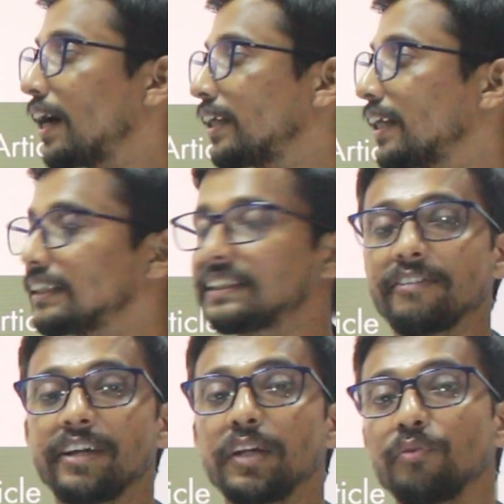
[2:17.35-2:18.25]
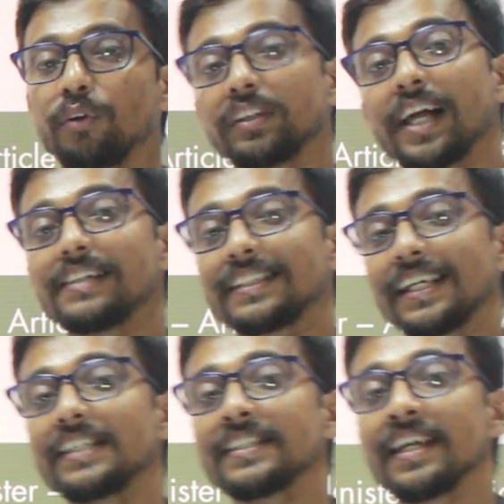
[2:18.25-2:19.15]
Article 74 tells
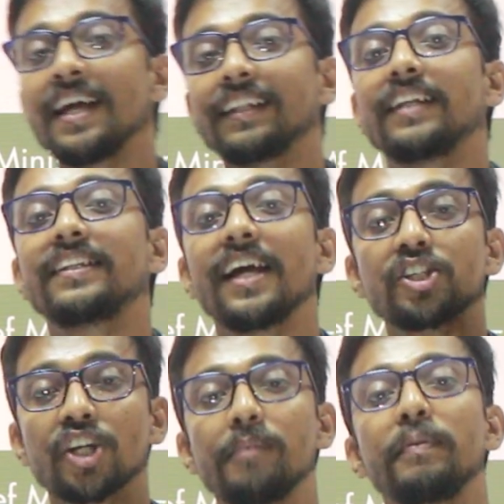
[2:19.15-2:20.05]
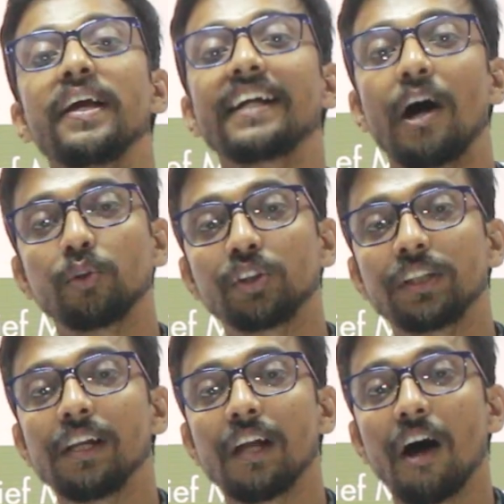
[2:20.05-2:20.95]
us that there shall be a
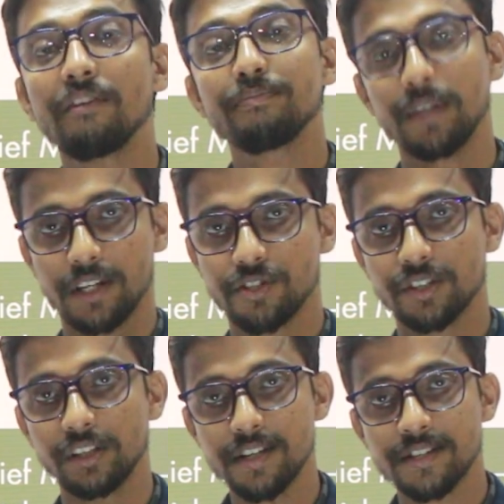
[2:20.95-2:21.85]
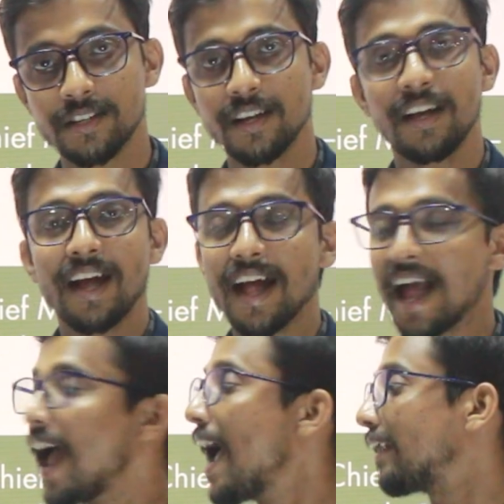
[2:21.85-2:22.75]
council of ministers,
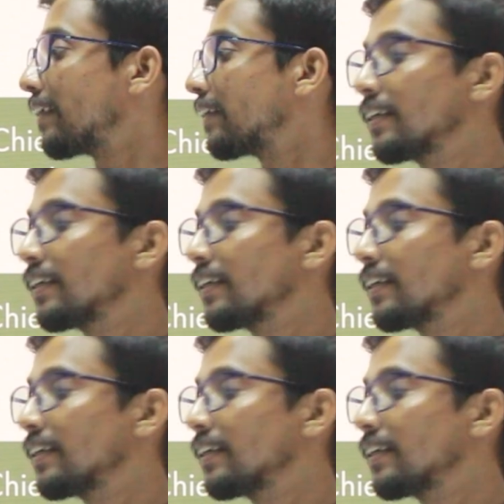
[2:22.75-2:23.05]
and